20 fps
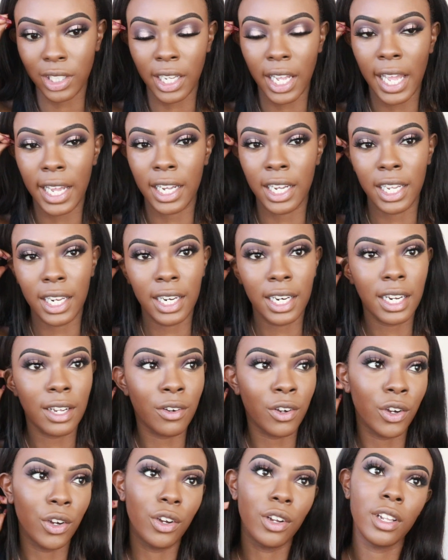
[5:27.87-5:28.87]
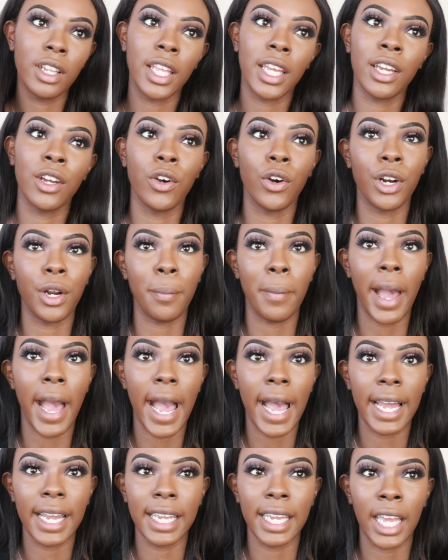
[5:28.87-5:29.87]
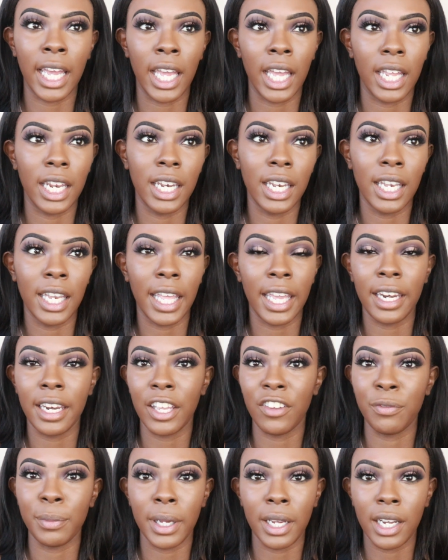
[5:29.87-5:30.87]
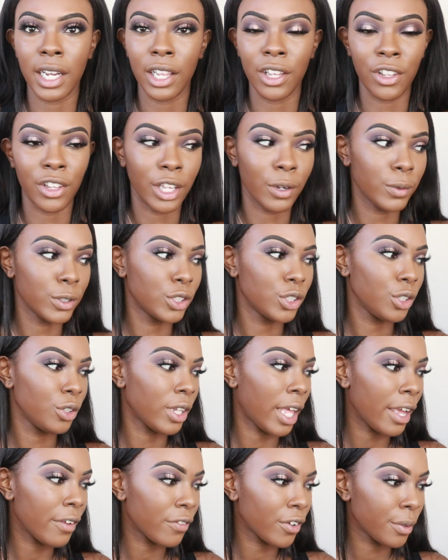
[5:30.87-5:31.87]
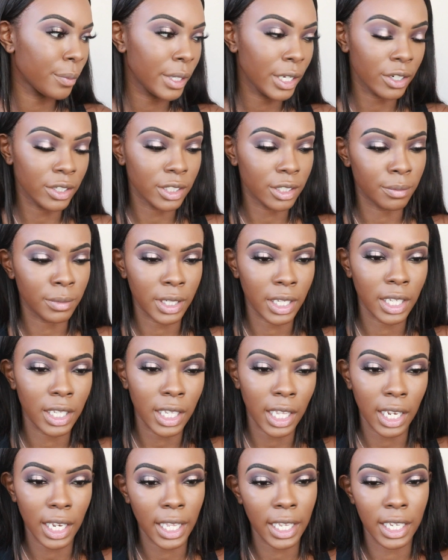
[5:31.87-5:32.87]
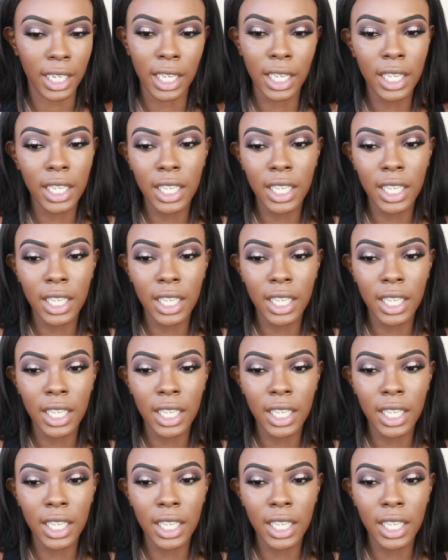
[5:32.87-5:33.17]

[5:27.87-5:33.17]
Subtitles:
Like, I could, like, go to MAC and they give me a color that was too light for me or something that, like,